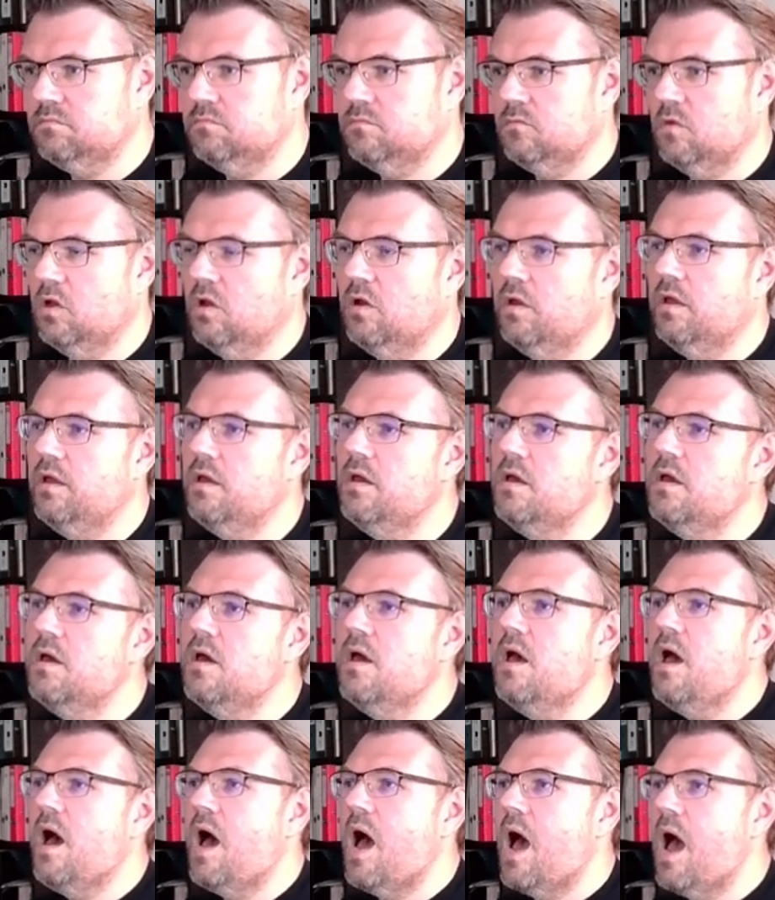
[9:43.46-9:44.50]
Okay,
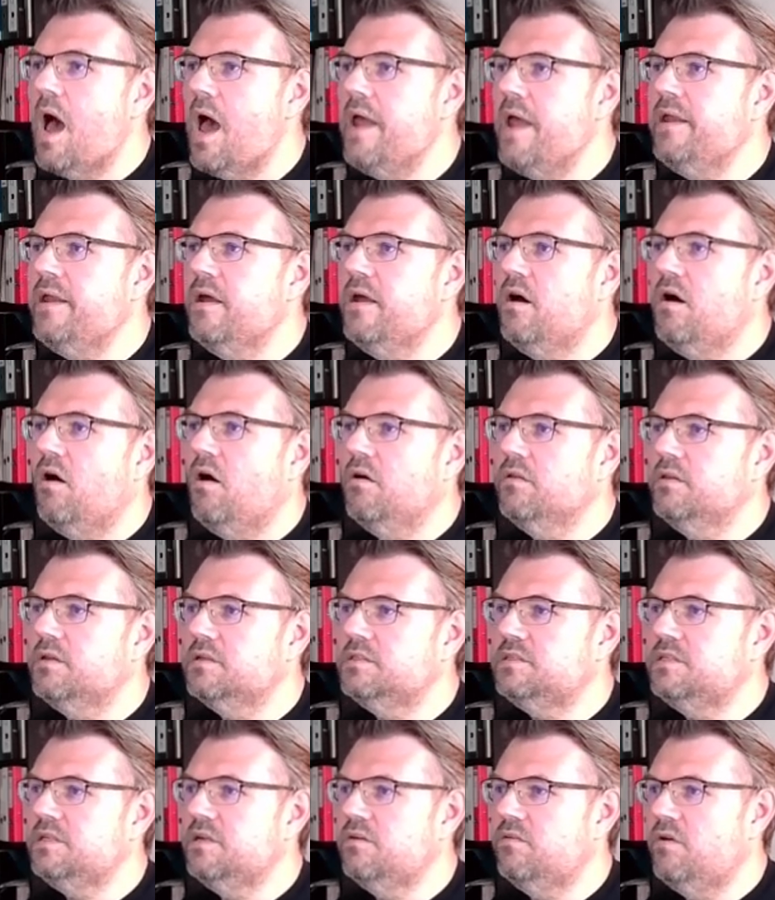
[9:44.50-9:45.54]
and on the
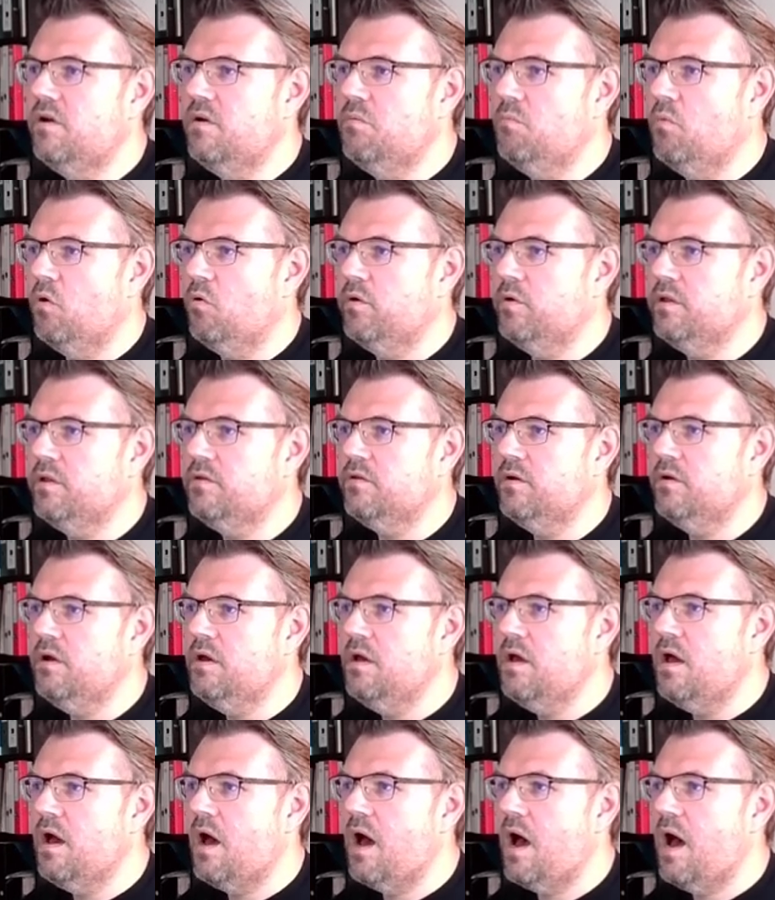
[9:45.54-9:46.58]
serial monitor,
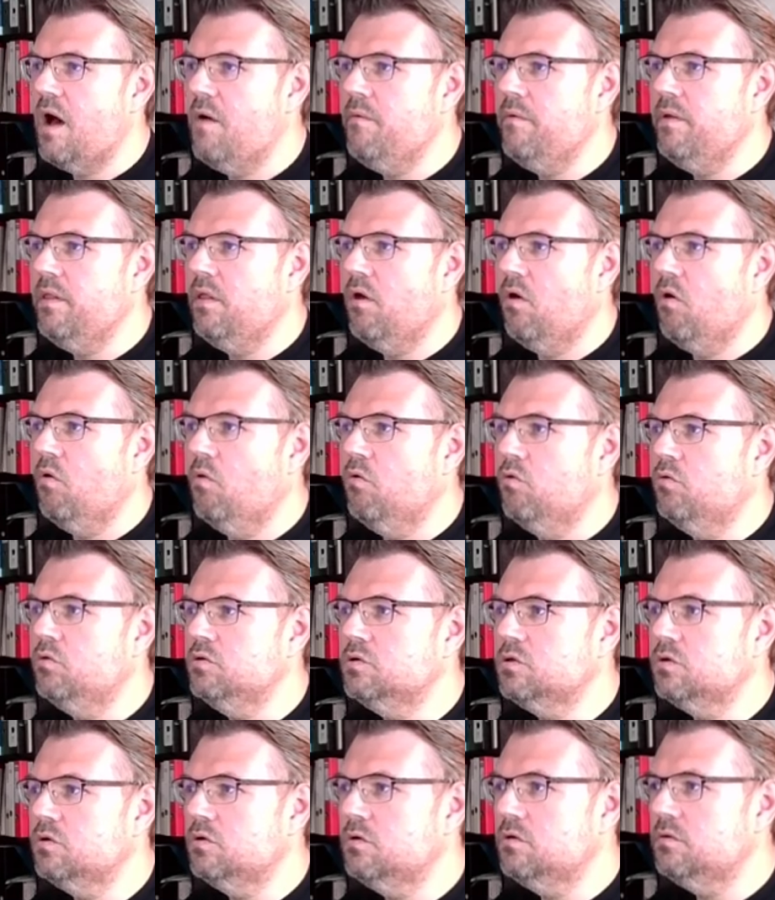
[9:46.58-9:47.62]
I will
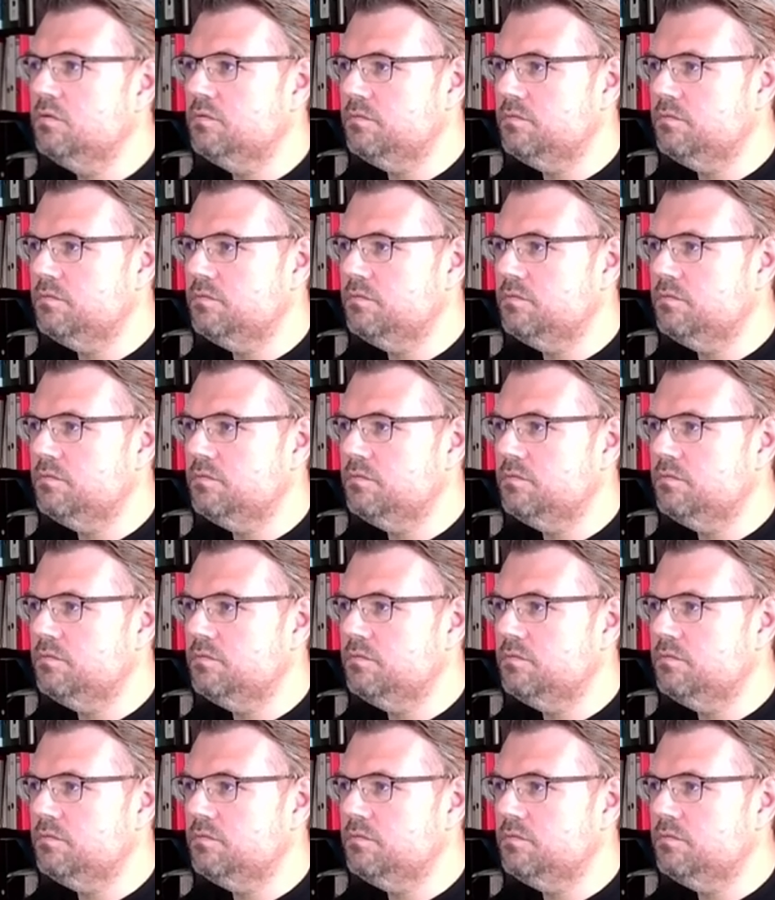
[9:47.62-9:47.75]
also